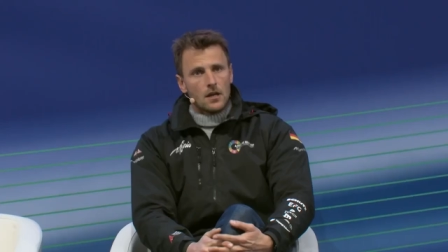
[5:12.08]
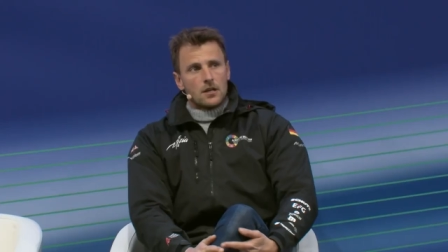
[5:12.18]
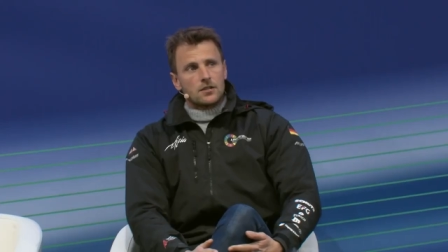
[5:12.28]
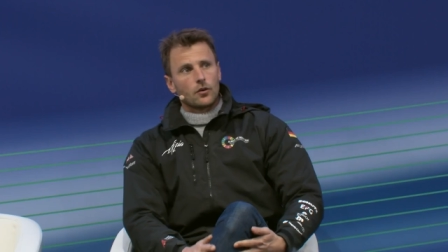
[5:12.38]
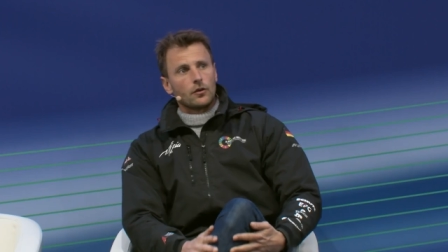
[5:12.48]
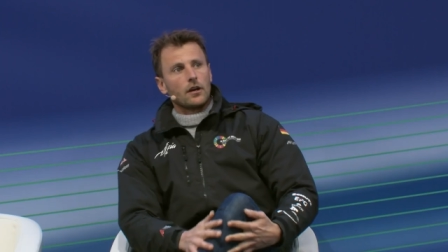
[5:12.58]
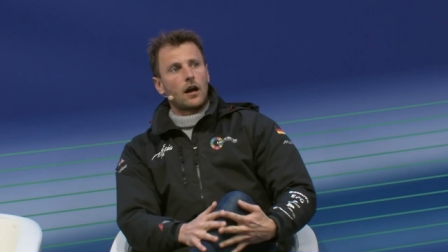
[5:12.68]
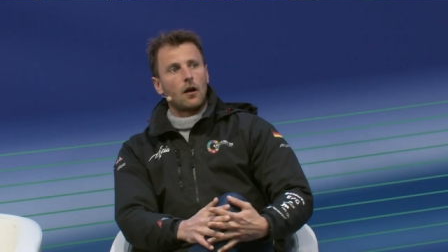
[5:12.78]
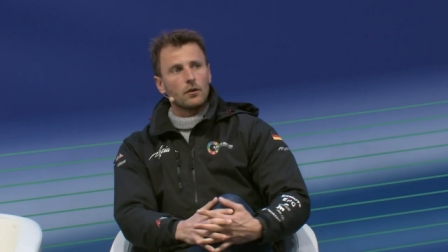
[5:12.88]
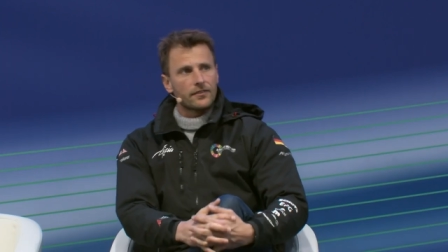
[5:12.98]
So
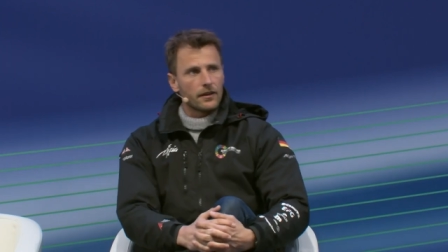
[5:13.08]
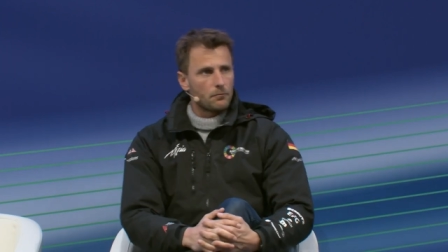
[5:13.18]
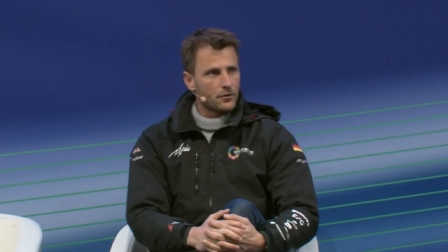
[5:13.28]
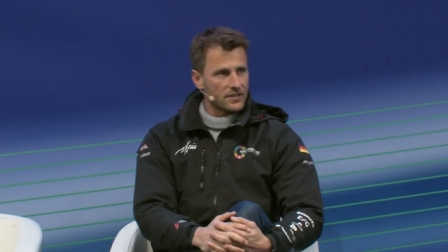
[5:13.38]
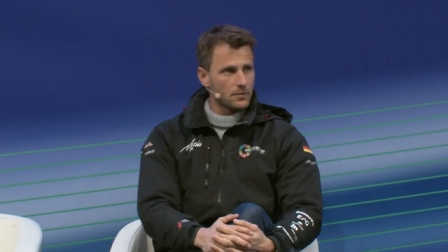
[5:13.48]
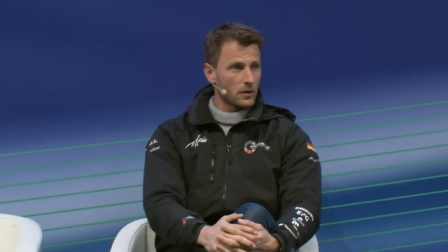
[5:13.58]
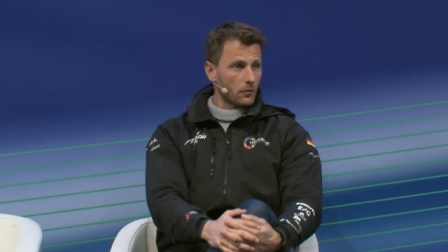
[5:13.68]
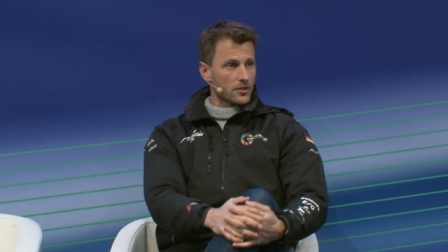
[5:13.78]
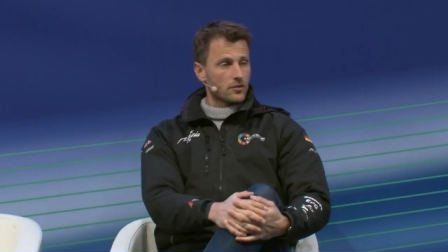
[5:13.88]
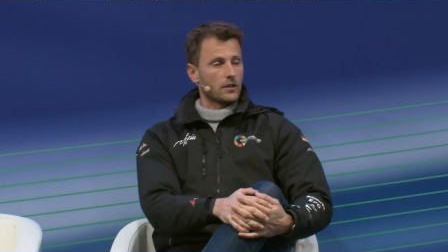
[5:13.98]
I would say in principle
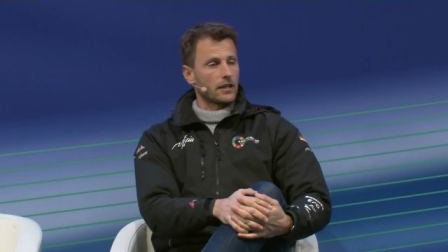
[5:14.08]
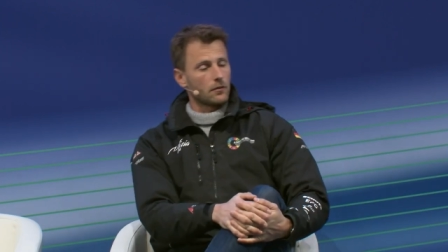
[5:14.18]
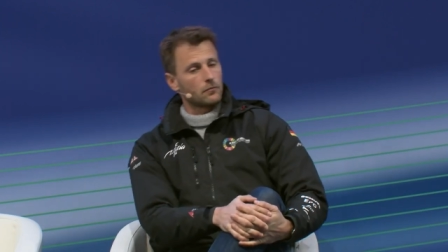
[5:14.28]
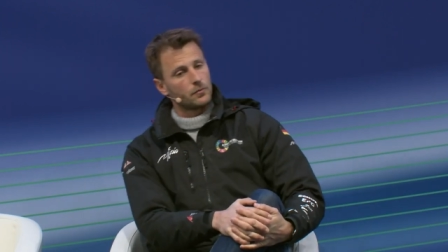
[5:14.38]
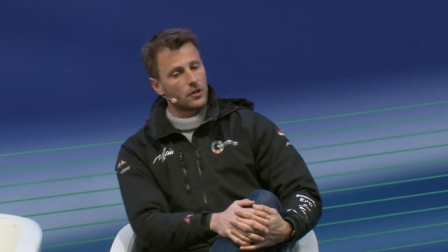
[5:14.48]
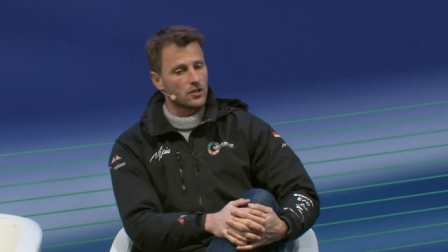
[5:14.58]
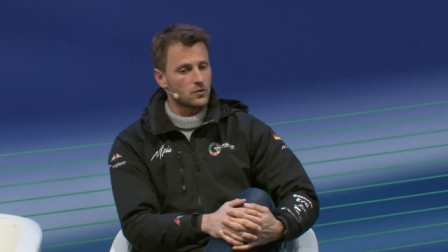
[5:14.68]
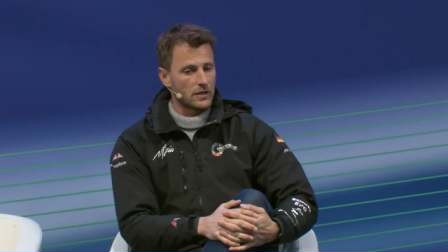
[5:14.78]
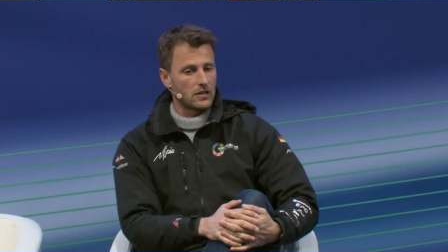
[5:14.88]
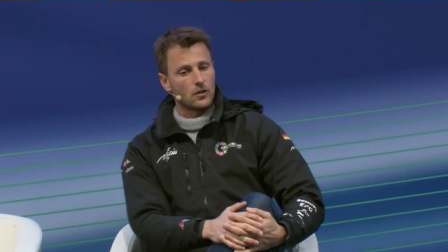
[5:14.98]
also like because we